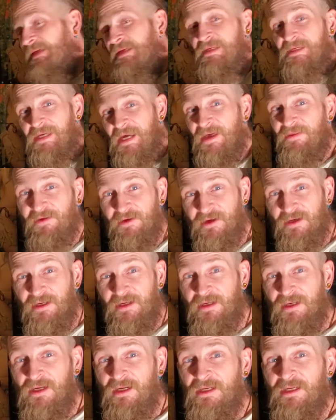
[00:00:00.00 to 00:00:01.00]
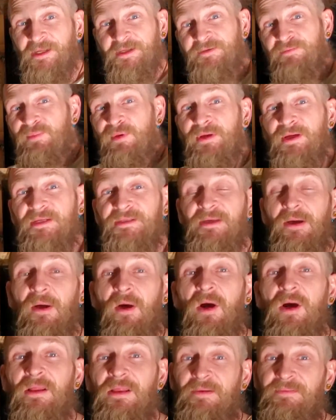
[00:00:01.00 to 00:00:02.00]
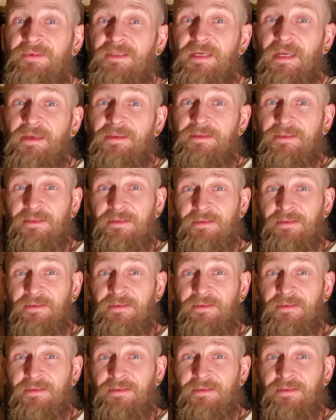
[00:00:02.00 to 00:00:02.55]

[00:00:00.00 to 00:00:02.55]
together. Let's bring us all up together.